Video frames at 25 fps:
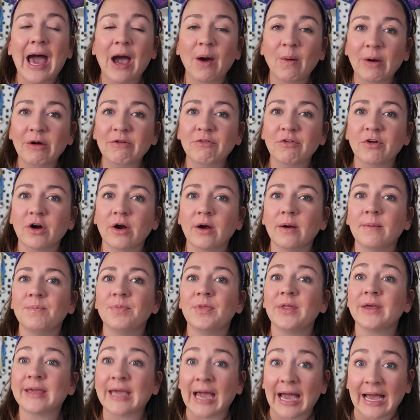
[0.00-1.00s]
However,
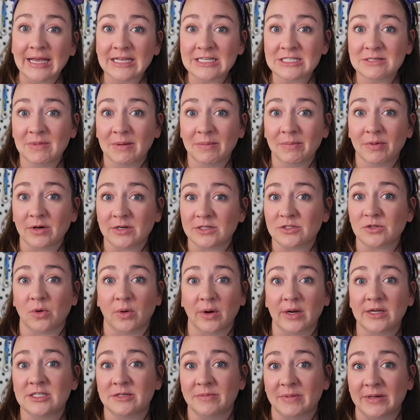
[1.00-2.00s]
the cast member is
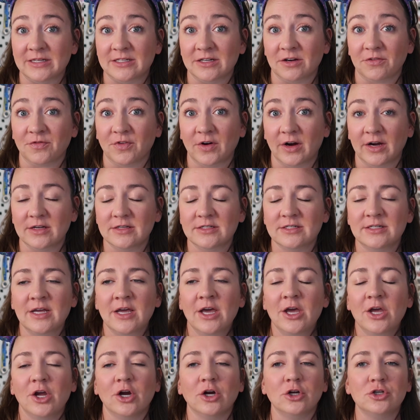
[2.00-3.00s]
going to be different.
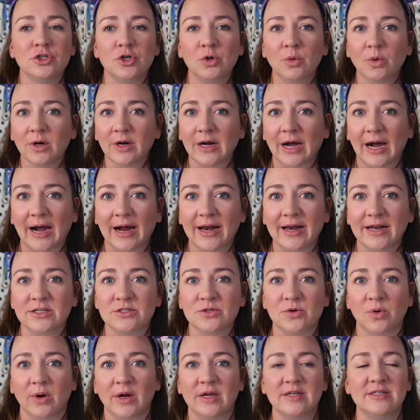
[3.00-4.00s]
Your tour guide
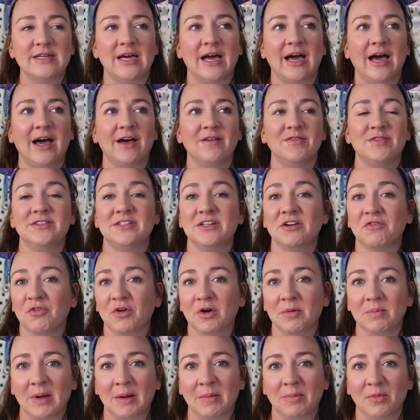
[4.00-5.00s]
is going to have
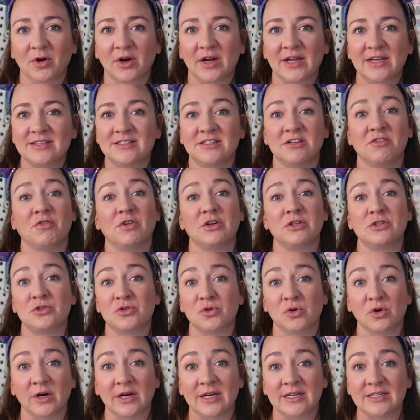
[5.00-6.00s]
different memories, different
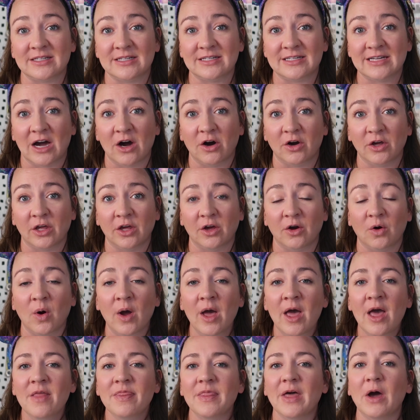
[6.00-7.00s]
stories to tell you
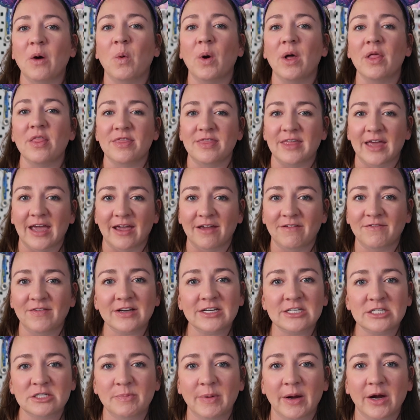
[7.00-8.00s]
that what they've
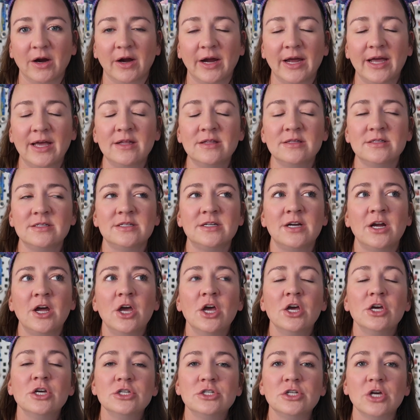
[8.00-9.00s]
experienced.
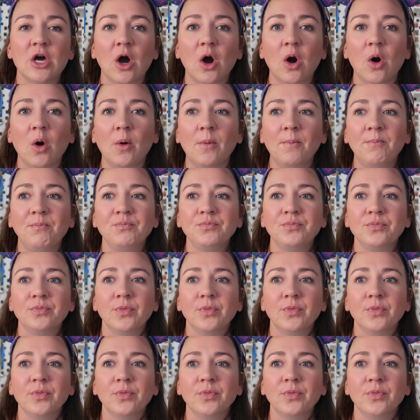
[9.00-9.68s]
So